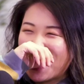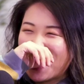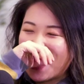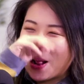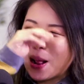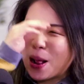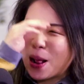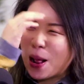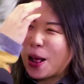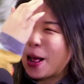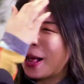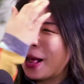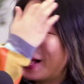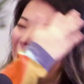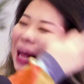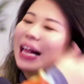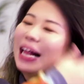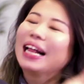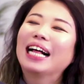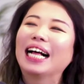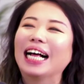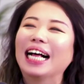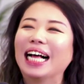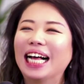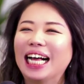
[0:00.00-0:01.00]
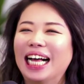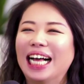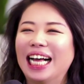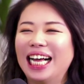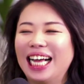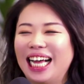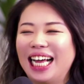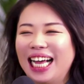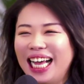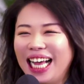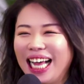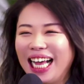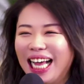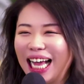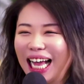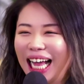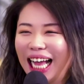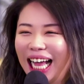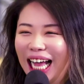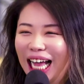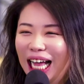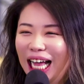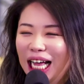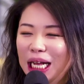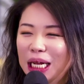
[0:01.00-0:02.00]
don't understand. So,
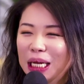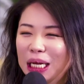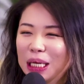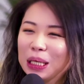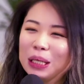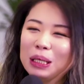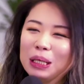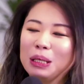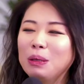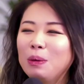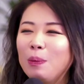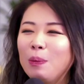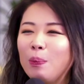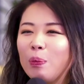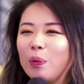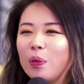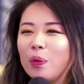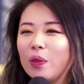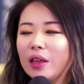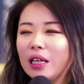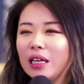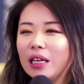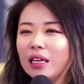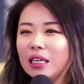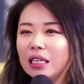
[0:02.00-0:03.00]
and then they'll give me like